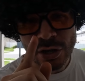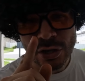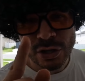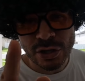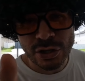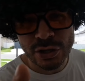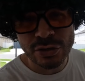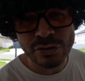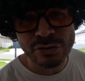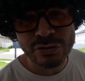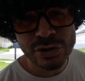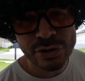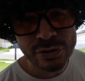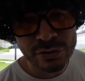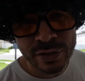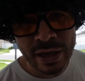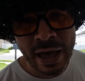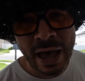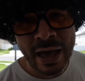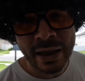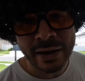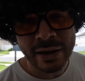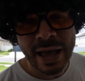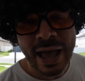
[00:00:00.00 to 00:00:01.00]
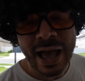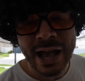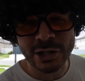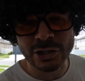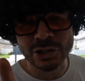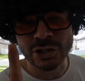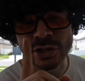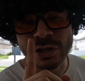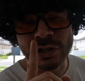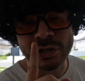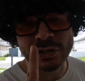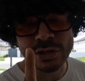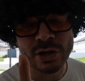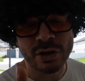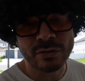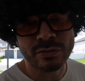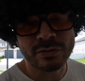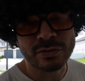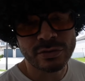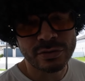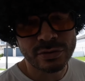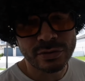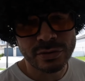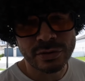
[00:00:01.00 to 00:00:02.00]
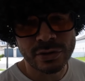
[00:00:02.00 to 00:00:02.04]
You do that. No, actually, don't